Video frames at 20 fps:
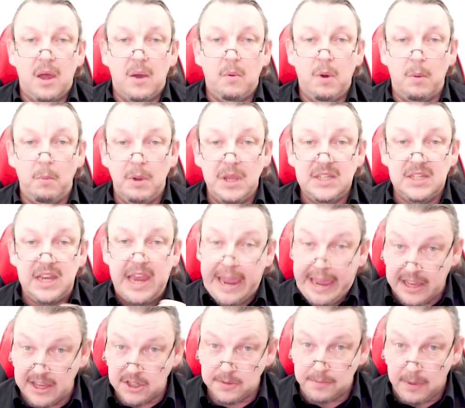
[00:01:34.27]
When we
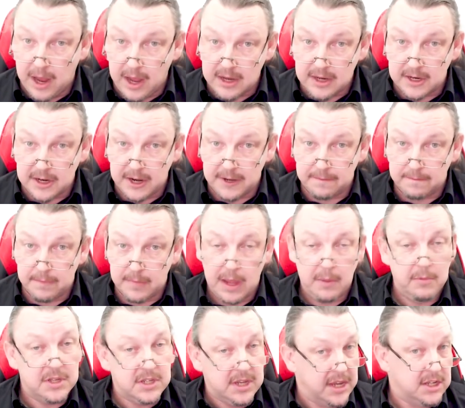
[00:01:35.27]
teach marketing
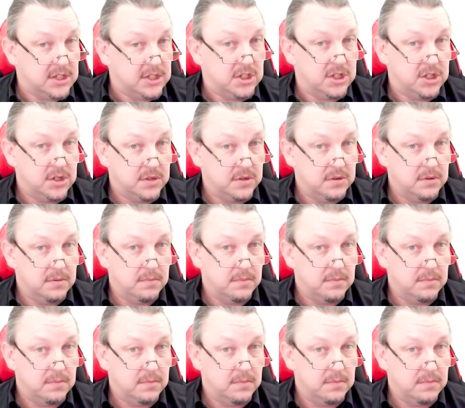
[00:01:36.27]
and we teach